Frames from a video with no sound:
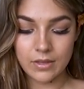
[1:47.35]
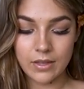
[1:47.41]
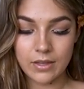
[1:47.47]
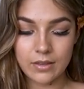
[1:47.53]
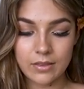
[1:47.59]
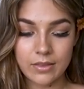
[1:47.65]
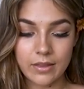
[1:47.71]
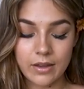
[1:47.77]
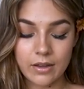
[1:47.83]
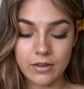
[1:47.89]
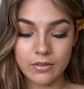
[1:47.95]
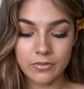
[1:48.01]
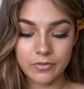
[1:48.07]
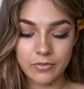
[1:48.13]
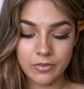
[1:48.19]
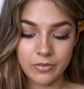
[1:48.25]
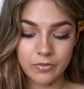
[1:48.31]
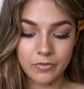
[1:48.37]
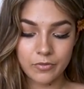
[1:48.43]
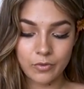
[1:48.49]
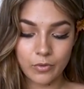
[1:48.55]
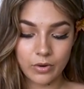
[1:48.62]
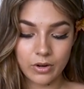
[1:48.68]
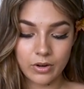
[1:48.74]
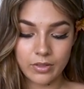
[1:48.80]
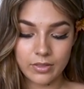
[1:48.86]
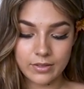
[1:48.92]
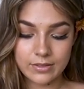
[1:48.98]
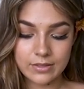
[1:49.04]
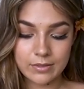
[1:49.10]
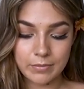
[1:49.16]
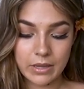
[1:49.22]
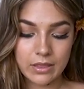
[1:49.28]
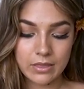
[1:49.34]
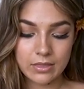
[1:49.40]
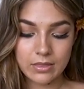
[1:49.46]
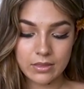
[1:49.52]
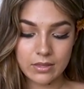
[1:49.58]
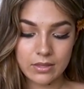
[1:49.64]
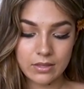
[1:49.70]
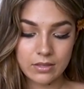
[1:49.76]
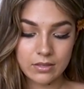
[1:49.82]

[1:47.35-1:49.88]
in love for this month.